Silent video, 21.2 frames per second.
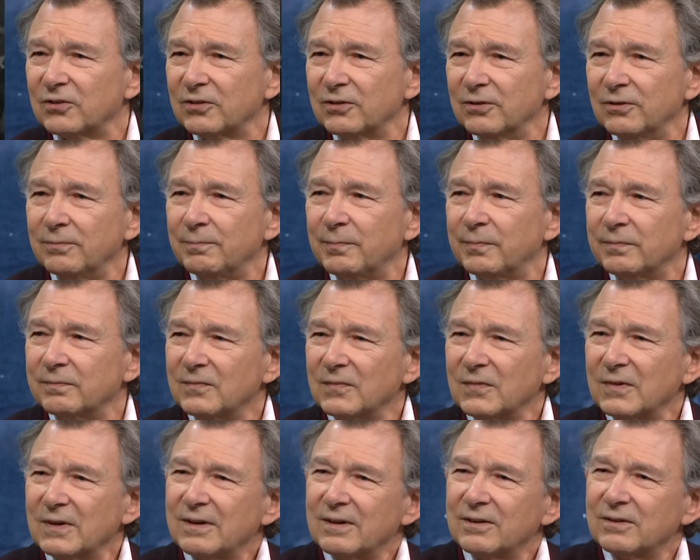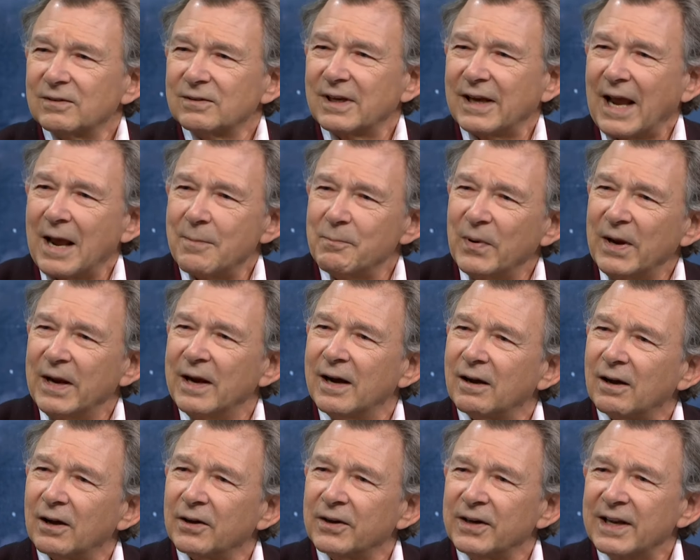to camping
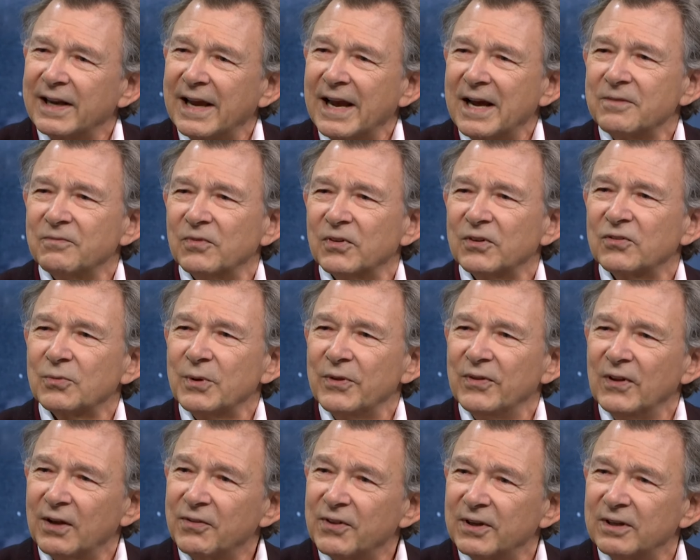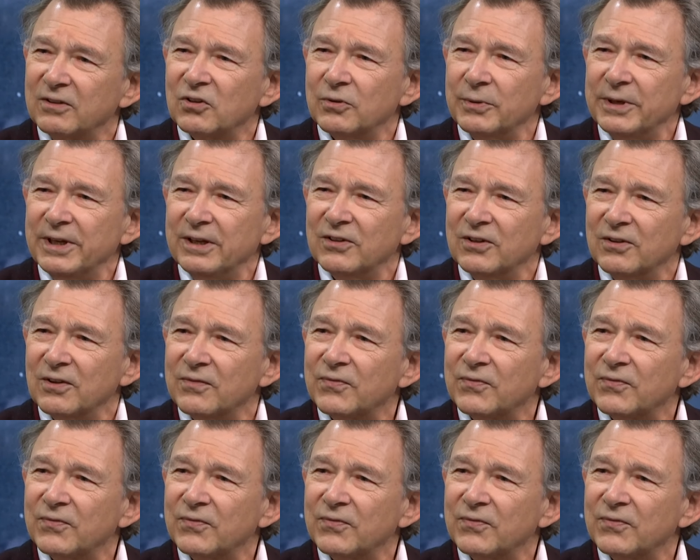out under canvas with nothing to eat in the